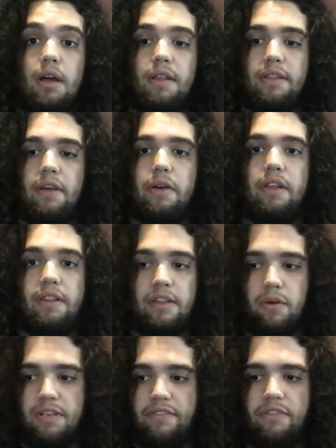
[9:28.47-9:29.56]
there
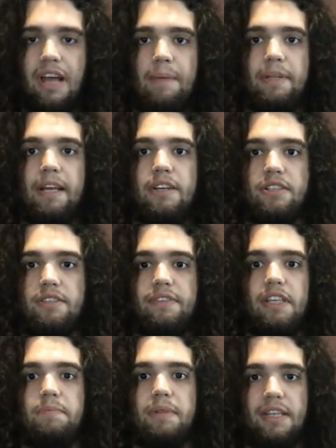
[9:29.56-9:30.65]
are different applications for
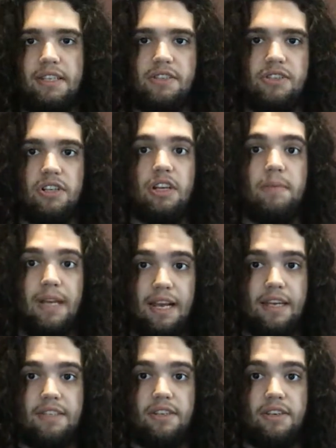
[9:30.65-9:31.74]
this, but this is just going to be an
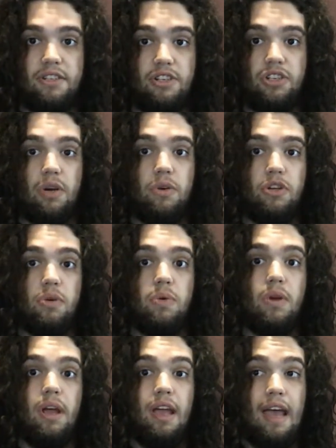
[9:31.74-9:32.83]
exercise to show you
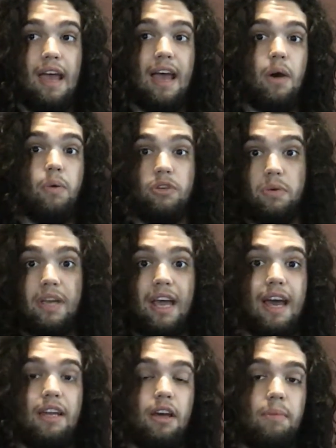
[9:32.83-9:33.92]
how you
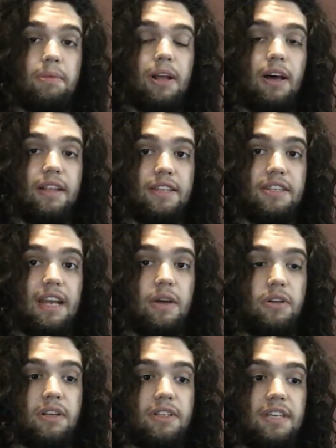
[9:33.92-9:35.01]
can apply this and how
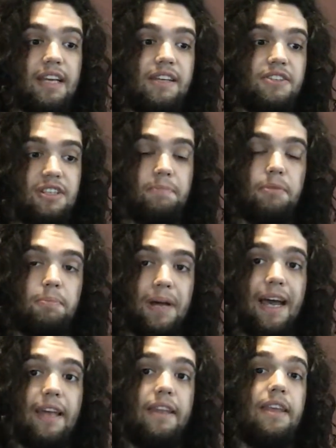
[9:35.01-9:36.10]
you can take a simple
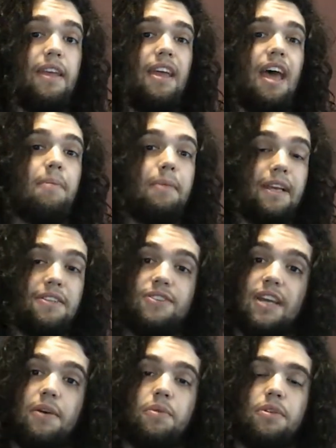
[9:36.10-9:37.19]
pattern and make it
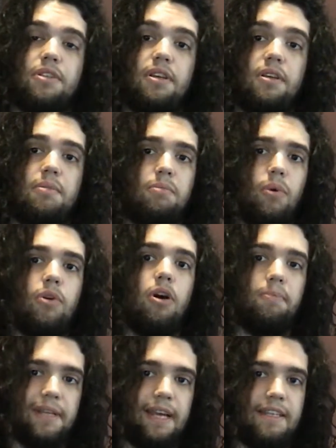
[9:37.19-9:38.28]
sound more
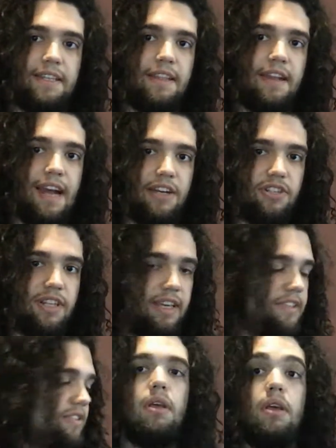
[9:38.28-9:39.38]
complicated than it actually
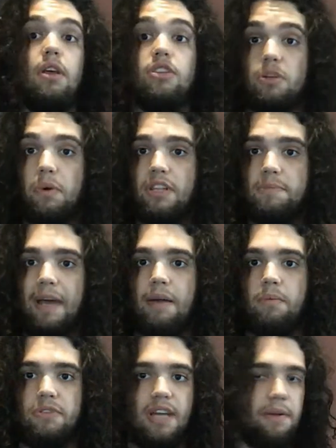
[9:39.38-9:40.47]
is. So what this pattern
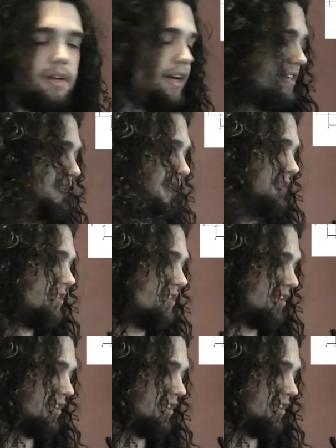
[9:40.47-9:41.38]
will sound like is this.